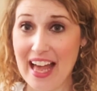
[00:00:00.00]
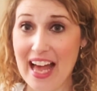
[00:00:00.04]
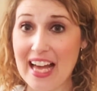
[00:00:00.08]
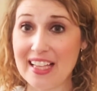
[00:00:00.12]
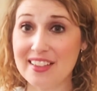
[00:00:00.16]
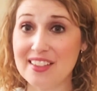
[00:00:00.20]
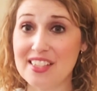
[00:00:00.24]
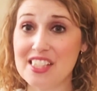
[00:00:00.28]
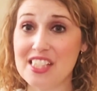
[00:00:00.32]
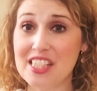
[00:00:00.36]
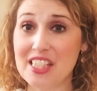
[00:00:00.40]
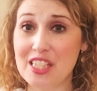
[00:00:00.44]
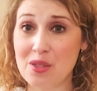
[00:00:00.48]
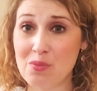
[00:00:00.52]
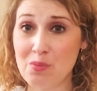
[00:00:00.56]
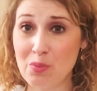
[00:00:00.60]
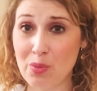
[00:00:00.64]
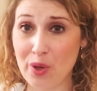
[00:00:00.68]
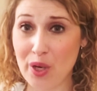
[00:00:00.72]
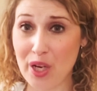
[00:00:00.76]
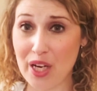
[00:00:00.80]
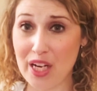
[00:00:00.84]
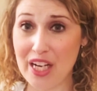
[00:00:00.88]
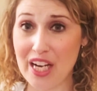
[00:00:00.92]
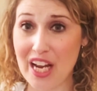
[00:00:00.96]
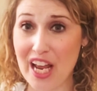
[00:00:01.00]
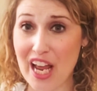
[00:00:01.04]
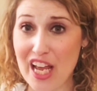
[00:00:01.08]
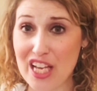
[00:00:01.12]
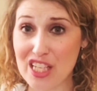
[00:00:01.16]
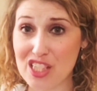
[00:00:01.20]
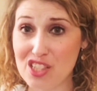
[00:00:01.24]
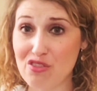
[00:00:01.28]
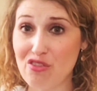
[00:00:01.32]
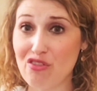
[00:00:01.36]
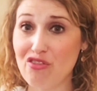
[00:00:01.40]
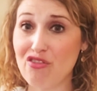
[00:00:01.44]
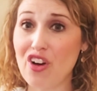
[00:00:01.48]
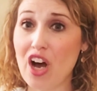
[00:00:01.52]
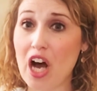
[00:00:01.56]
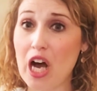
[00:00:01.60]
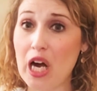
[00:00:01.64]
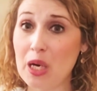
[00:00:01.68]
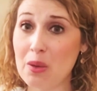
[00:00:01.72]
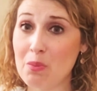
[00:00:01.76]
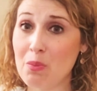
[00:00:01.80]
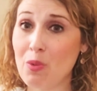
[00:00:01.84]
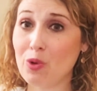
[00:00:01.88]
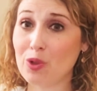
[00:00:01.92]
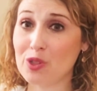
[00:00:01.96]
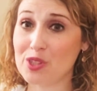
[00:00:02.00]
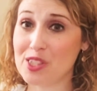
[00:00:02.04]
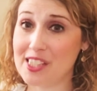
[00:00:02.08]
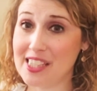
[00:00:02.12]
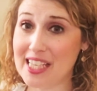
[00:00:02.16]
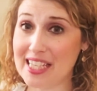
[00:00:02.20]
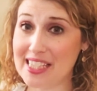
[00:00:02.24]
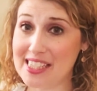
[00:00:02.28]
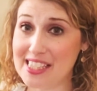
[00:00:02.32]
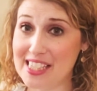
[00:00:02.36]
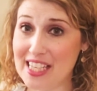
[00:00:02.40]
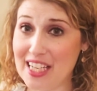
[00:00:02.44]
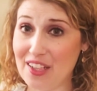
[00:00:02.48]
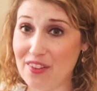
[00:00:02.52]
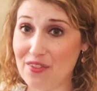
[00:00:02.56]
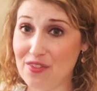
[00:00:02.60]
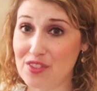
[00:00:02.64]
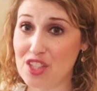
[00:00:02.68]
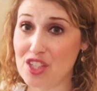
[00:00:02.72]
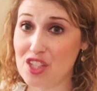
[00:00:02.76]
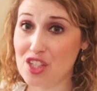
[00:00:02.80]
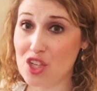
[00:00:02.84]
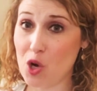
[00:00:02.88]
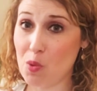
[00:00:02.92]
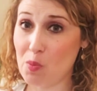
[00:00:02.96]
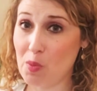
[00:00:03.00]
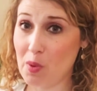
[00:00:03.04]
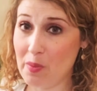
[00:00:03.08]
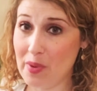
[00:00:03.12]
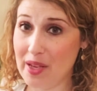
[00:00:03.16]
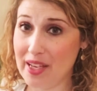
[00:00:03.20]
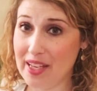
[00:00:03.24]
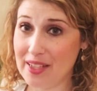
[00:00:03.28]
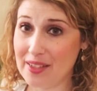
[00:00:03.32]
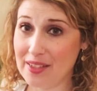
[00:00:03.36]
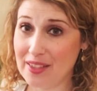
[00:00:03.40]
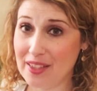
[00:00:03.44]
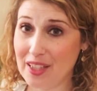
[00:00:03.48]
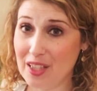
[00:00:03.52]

And the teen brain is far more sensitive to dopamine,